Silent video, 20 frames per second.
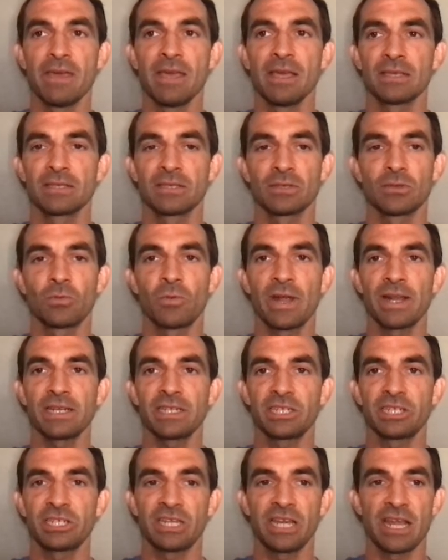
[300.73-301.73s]
So the way to
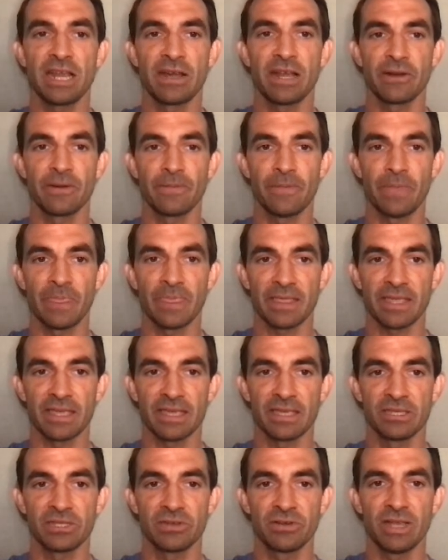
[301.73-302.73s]
share
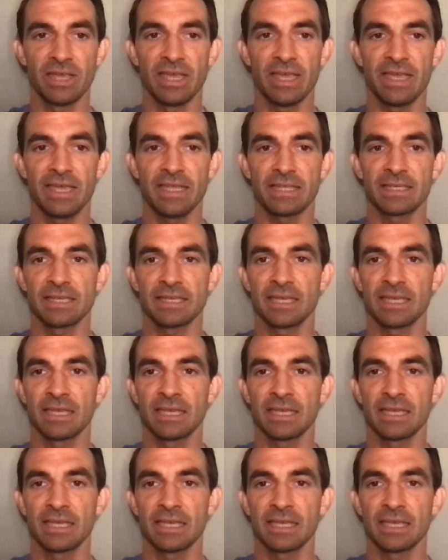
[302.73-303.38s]
is you'd hit